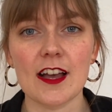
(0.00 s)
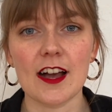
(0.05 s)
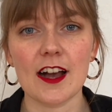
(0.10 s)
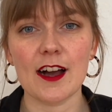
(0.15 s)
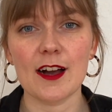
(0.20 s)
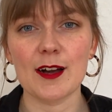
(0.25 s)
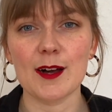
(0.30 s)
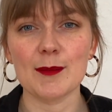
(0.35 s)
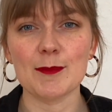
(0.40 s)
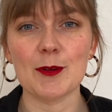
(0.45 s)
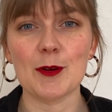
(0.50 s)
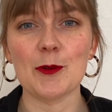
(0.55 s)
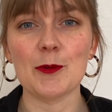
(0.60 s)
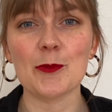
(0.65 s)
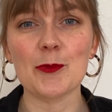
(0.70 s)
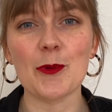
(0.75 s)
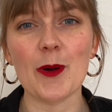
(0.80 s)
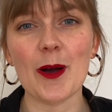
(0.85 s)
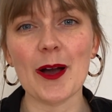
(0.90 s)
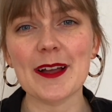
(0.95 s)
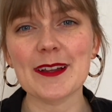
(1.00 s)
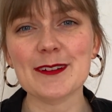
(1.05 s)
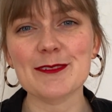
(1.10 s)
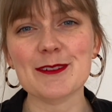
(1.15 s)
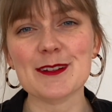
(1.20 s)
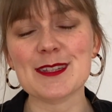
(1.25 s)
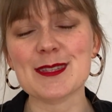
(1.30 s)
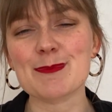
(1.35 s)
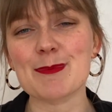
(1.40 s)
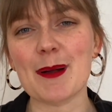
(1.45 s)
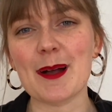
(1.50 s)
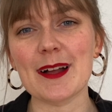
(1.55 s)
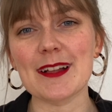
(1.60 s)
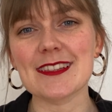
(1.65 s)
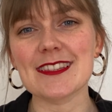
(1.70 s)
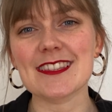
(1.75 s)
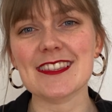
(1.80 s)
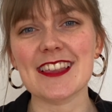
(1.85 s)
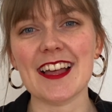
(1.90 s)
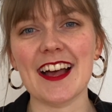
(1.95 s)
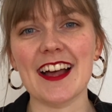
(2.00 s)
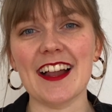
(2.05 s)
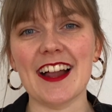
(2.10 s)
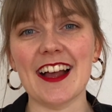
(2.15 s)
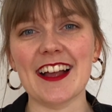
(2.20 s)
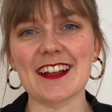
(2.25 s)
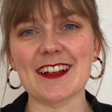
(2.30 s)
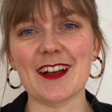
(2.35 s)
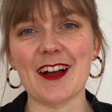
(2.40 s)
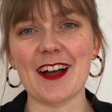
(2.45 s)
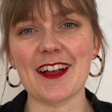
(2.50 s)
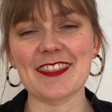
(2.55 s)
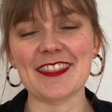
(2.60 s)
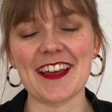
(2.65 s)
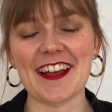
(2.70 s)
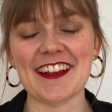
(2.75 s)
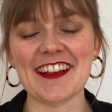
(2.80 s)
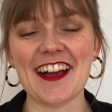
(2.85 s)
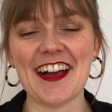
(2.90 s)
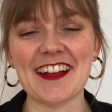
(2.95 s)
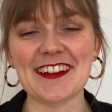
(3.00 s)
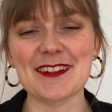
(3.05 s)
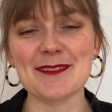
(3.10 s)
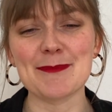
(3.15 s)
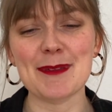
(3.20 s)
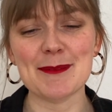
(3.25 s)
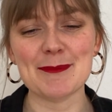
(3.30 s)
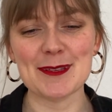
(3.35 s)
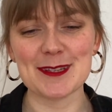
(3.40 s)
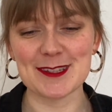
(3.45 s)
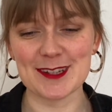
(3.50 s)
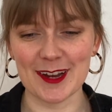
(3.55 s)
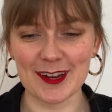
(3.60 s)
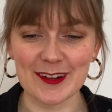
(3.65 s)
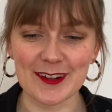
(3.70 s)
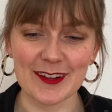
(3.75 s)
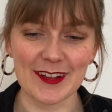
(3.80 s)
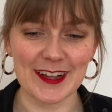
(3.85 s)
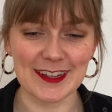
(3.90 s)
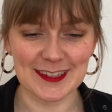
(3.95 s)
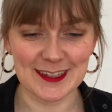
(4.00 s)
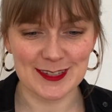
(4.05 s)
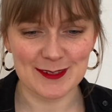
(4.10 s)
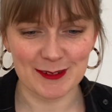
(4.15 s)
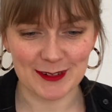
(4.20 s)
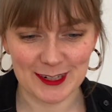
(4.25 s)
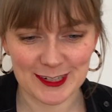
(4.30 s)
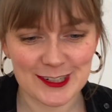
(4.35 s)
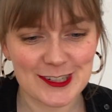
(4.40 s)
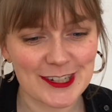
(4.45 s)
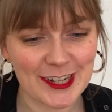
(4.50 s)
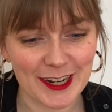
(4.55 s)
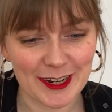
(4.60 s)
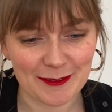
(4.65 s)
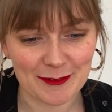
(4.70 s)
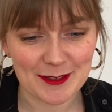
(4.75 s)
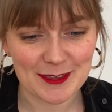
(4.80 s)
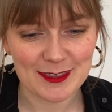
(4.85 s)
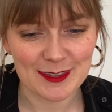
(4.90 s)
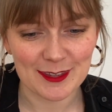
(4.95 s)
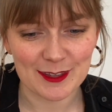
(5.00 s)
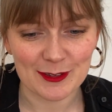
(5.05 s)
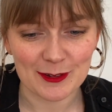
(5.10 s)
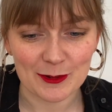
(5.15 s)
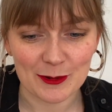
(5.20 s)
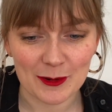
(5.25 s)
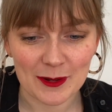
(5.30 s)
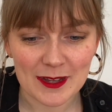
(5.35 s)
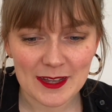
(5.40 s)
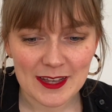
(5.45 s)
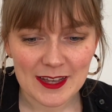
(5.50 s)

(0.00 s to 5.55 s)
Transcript: One response that I got that kind of made me chuckle, I just want to share with you,